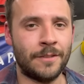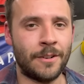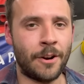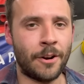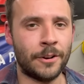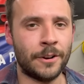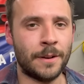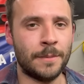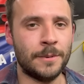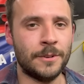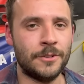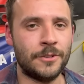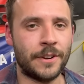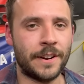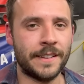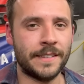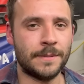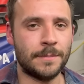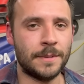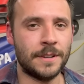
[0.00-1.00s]
R W
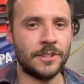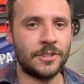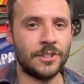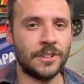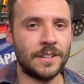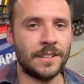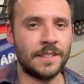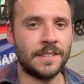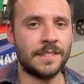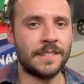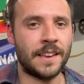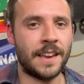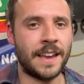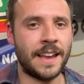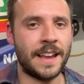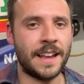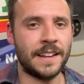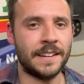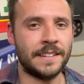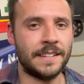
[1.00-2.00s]
transmissions
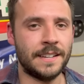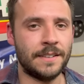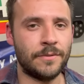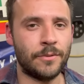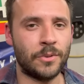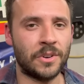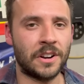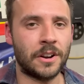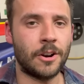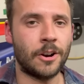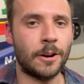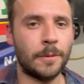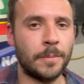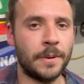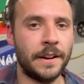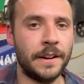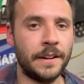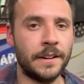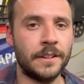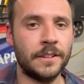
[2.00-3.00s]
and T four
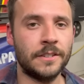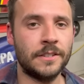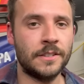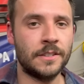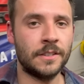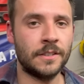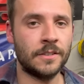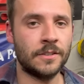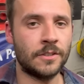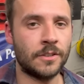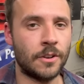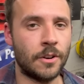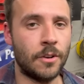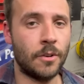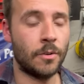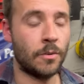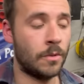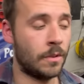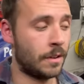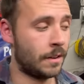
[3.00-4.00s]
carburetors,
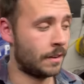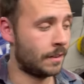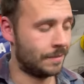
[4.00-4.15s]
so